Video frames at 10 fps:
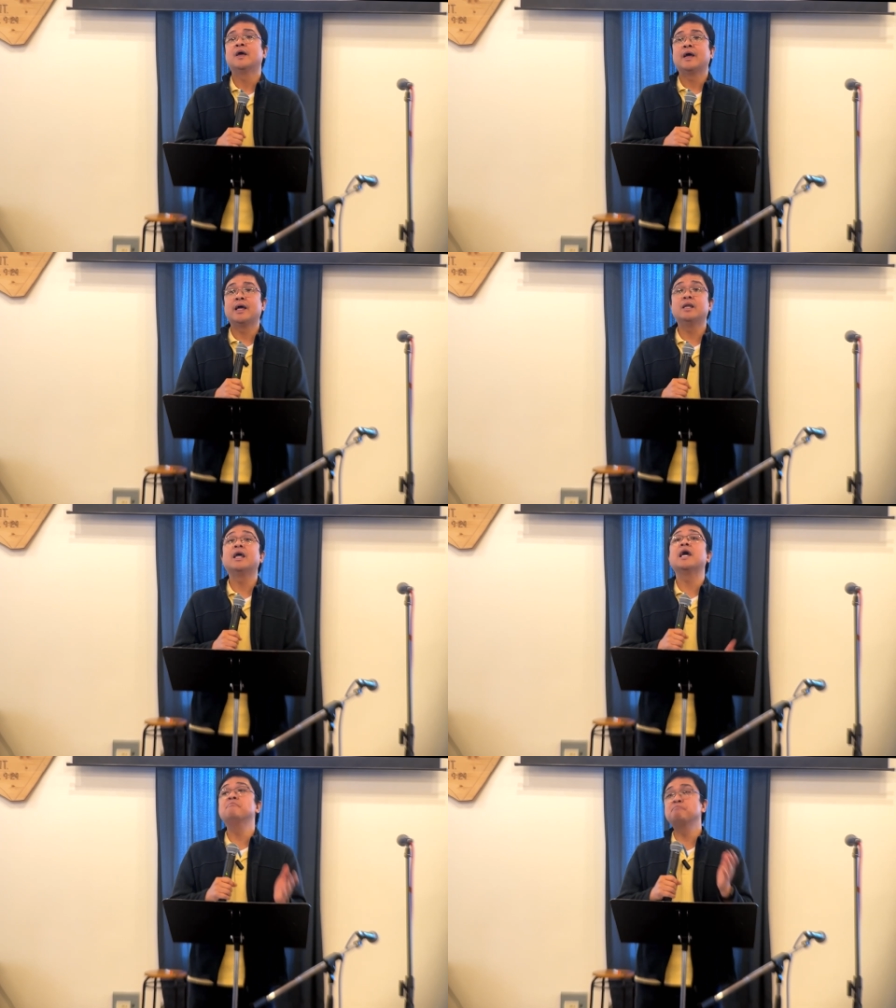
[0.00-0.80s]
and
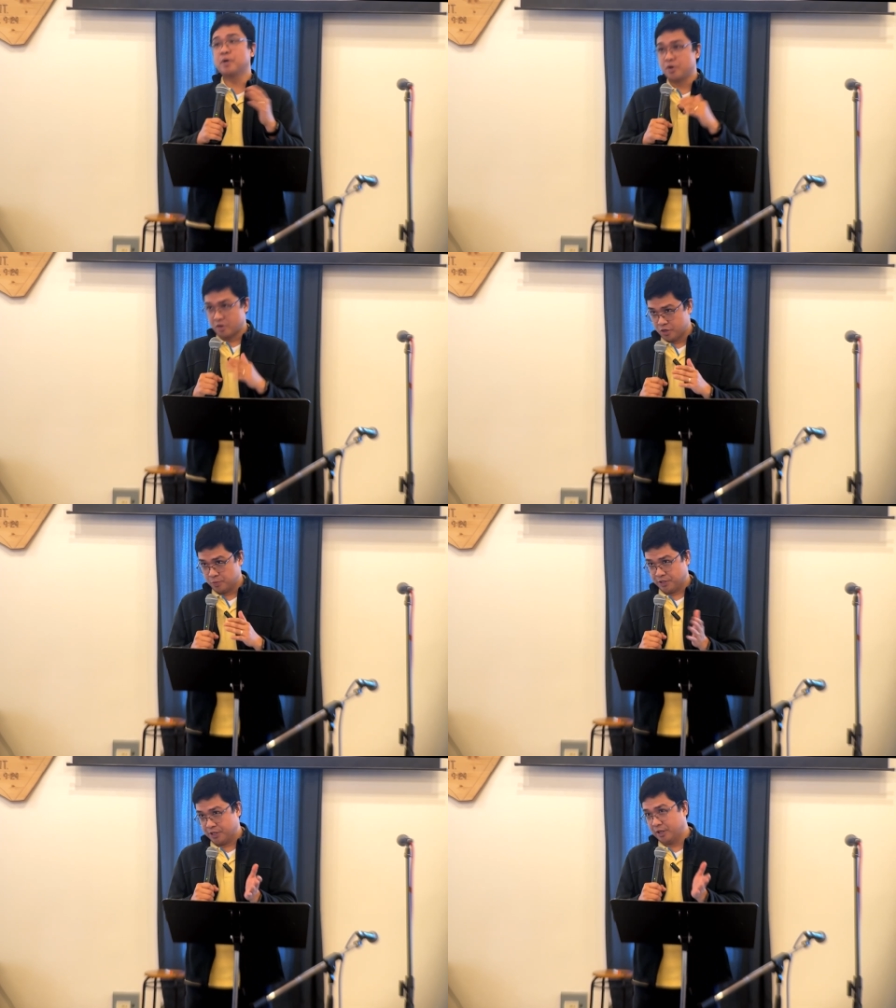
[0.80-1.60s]
emperors,
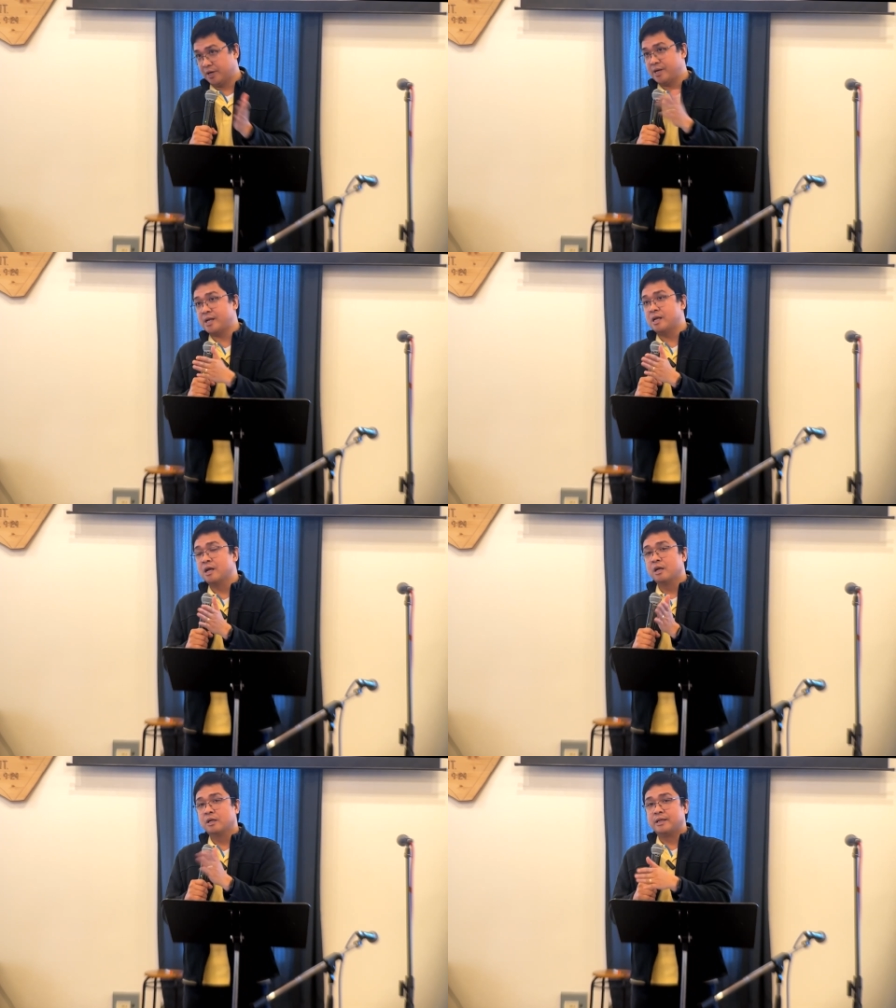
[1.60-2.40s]
particularly
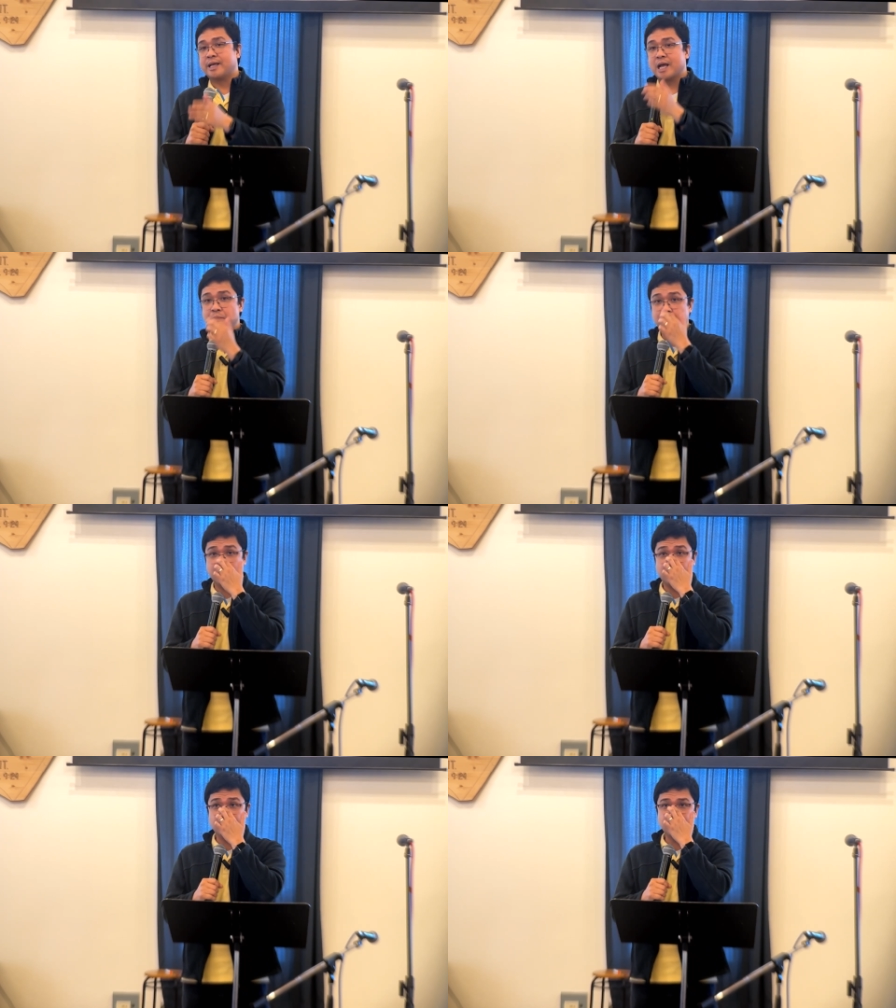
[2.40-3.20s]
the
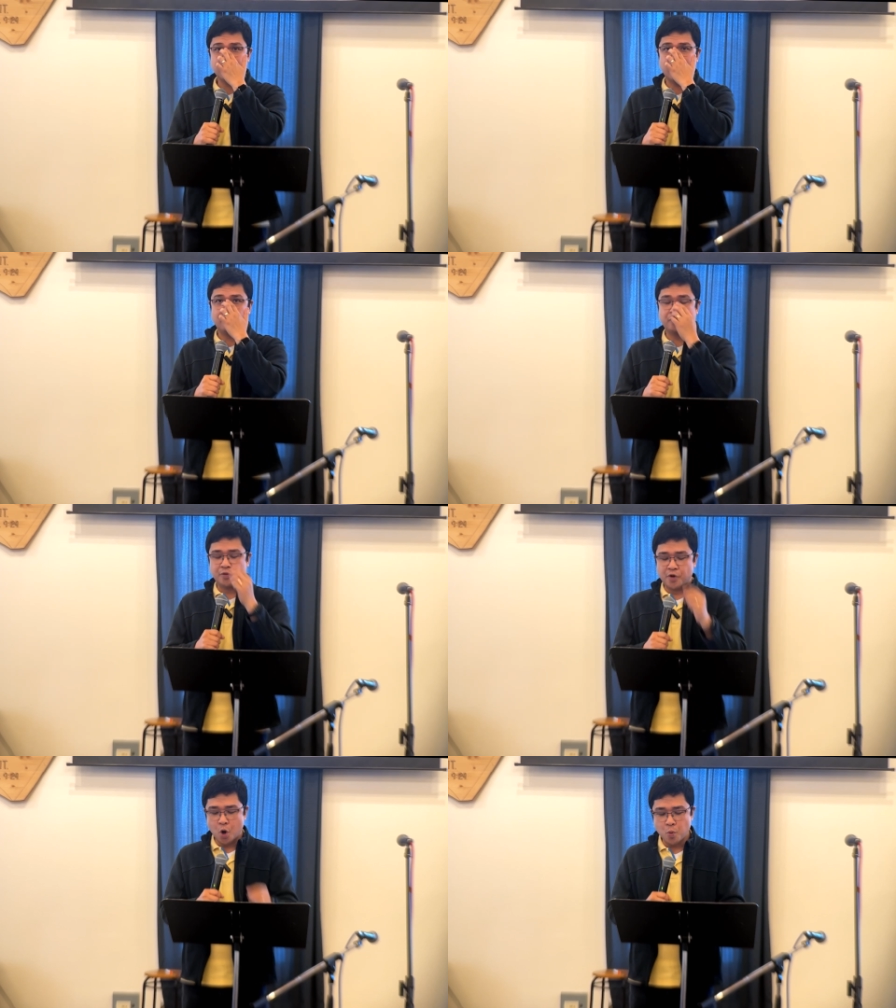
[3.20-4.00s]
emperors of the
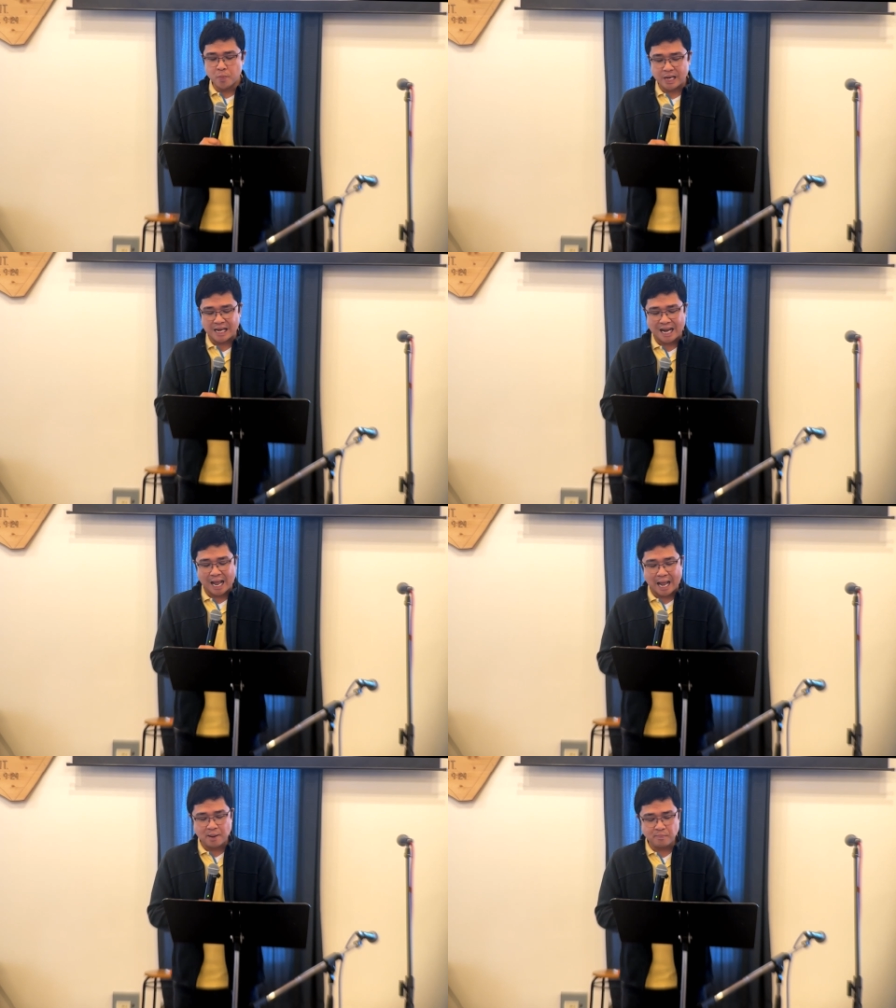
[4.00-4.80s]

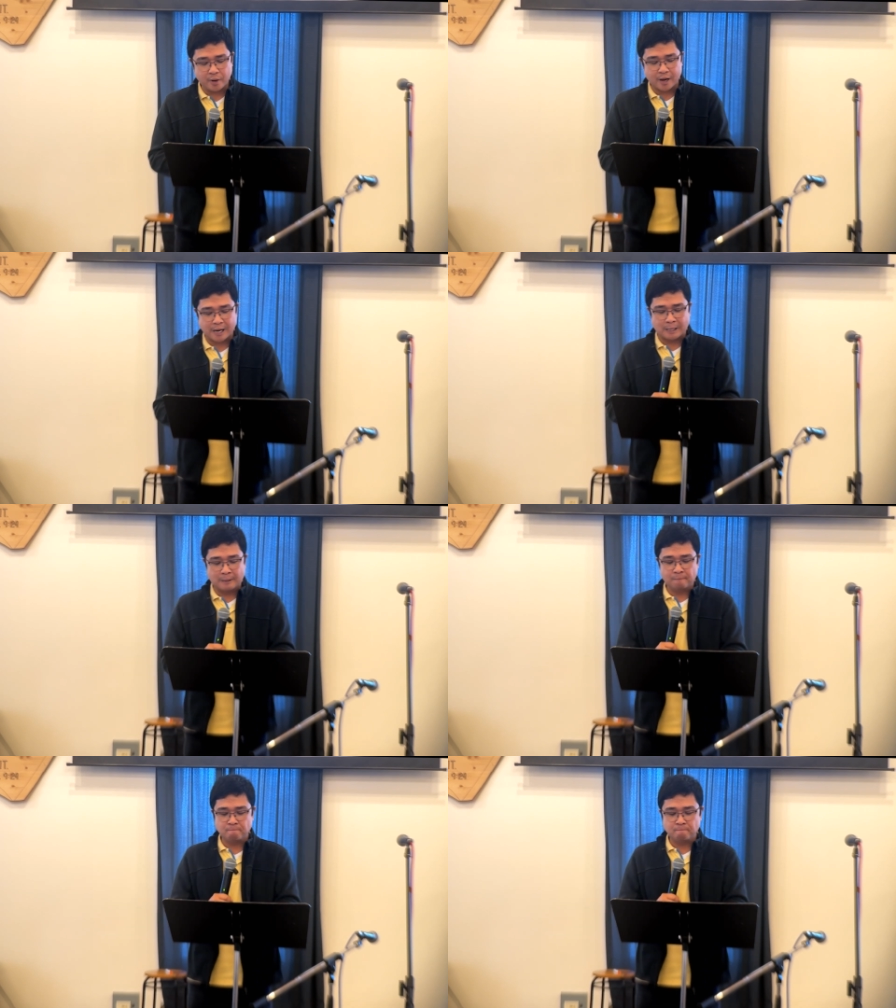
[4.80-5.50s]
Roman Empire.